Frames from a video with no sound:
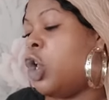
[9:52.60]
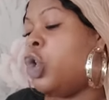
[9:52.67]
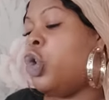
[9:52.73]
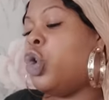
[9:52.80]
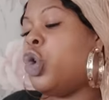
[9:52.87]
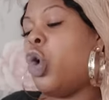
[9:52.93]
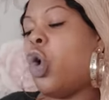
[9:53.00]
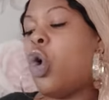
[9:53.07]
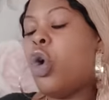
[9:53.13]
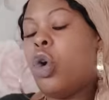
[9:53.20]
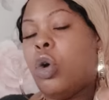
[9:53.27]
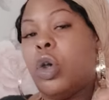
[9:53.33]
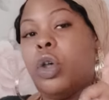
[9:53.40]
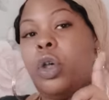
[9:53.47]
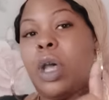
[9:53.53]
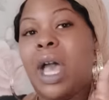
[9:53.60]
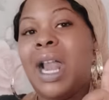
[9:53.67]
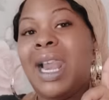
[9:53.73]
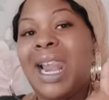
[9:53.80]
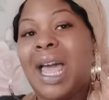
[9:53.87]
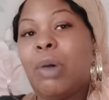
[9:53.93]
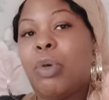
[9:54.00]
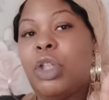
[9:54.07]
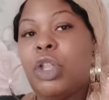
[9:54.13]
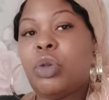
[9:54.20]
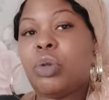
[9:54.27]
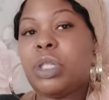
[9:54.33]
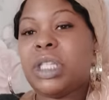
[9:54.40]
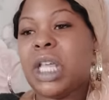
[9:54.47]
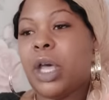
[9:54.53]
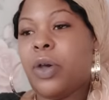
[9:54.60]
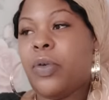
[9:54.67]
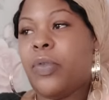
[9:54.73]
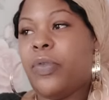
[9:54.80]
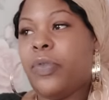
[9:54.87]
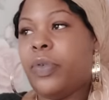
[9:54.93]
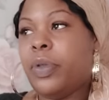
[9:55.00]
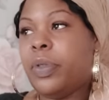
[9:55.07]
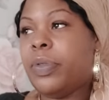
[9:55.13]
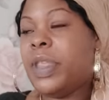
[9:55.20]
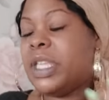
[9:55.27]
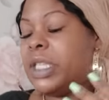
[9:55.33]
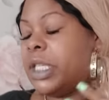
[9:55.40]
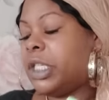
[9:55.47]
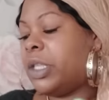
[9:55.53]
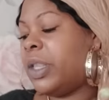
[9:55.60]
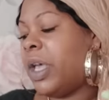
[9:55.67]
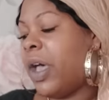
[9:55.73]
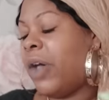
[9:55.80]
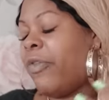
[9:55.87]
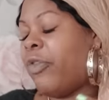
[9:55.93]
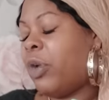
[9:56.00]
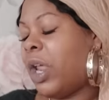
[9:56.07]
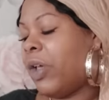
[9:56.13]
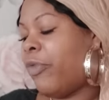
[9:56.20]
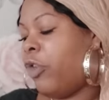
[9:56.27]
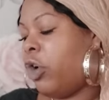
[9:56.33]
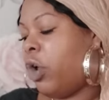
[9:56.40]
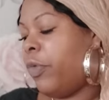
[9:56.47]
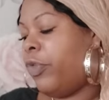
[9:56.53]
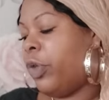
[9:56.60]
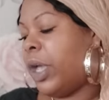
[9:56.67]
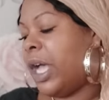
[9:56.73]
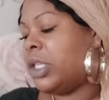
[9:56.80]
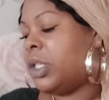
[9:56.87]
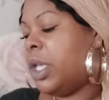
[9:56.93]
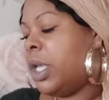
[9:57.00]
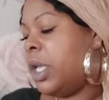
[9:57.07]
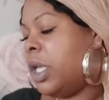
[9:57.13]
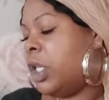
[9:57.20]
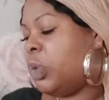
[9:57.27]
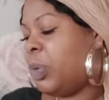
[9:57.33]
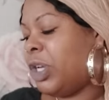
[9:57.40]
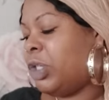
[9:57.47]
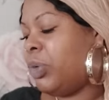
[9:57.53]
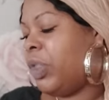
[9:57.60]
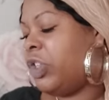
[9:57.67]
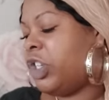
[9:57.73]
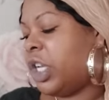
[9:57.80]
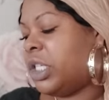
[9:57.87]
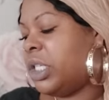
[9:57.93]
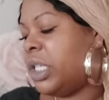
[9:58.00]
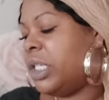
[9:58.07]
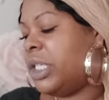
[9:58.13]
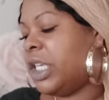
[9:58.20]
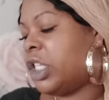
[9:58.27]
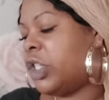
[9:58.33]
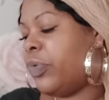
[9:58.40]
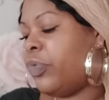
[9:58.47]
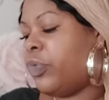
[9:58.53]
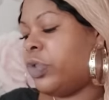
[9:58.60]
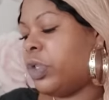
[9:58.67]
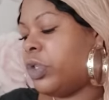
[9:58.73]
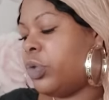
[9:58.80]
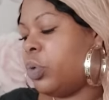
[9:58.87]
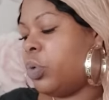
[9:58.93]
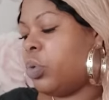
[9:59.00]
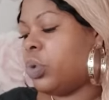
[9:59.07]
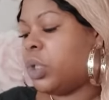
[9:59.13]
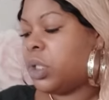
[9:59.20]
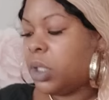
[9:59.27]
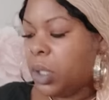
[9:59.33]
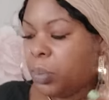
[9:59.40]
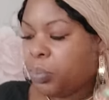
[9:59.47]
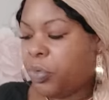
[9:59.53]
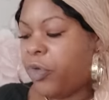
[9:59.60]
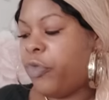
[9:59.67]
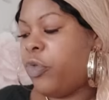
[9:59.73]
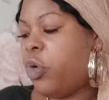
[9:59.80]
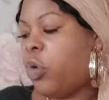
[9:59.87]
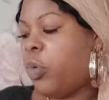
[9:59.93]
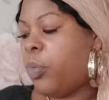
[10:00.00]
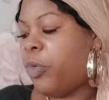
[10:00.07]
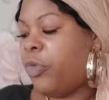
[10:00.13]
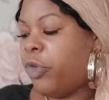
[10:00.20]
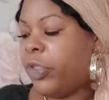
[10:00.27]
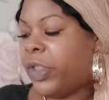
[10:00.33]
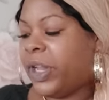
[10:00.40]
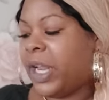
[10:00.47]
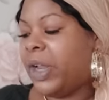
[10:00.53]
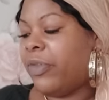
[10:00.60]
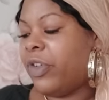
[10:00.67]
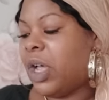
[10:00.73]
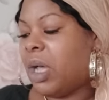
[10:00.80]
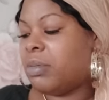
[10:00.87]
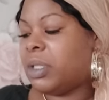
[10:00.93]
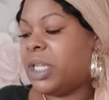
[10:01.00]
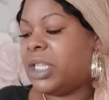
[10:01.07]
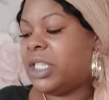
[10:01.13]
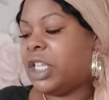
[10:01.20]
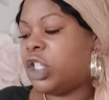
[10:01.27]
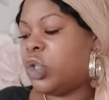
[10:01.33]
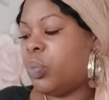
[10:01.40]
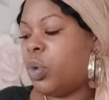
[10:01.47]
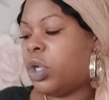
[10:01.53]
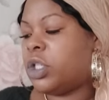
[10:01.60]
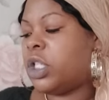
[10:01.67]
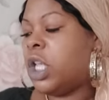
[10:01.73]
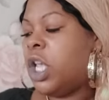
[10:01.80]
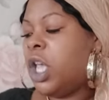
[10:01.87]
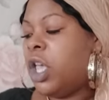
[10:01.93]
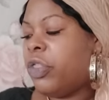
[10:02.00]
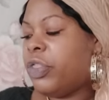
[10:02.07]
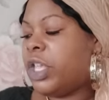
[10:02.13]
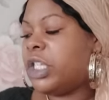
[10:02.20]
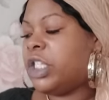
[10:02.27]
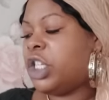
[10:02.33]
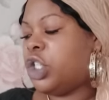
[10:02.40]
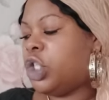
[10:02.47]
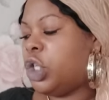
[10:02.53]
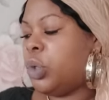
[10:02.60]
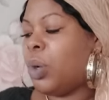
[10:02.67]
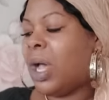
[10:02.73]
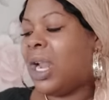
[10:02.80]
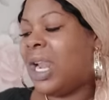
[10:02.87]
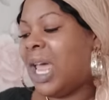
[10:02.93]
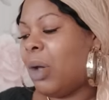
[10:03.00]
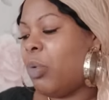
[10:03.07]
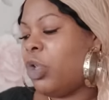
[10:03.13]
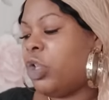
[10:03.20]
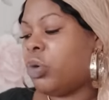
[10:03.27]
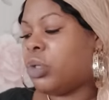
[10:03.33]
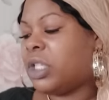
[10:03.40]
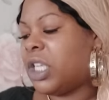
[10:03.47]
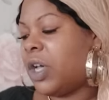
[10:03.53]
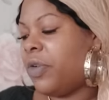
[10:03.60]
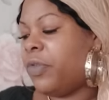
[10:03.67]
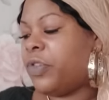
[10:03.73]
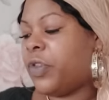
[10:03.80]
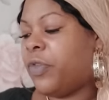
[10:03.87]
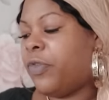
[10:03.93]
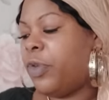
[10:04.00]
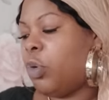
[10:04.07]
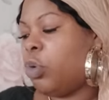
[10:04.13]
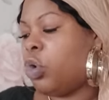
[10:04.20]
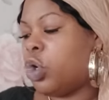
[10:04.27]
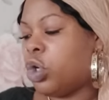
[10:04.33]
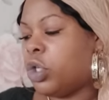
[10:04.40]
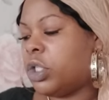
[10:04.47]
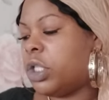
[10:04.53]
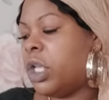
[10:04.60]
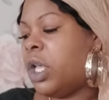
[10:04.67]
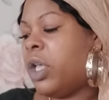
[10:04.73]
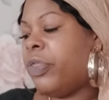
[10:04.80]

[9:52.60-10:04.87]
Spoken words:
You're allowing yourself, I feel like for a lot of you guys, especially with the Justice, Six of Swords, before the Nine of Cups and the Six of Wands. This is you allowing yourself to feel good.